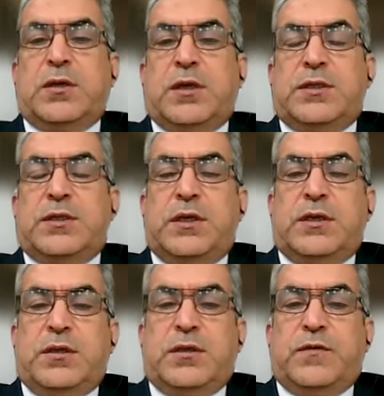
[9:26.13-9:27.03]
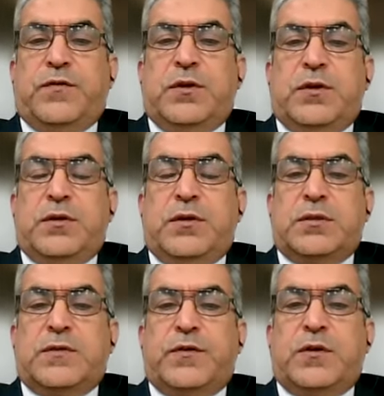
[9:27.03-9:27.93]
transected
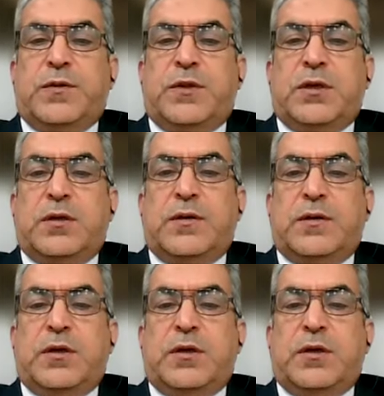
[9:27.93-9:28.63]
follicles from the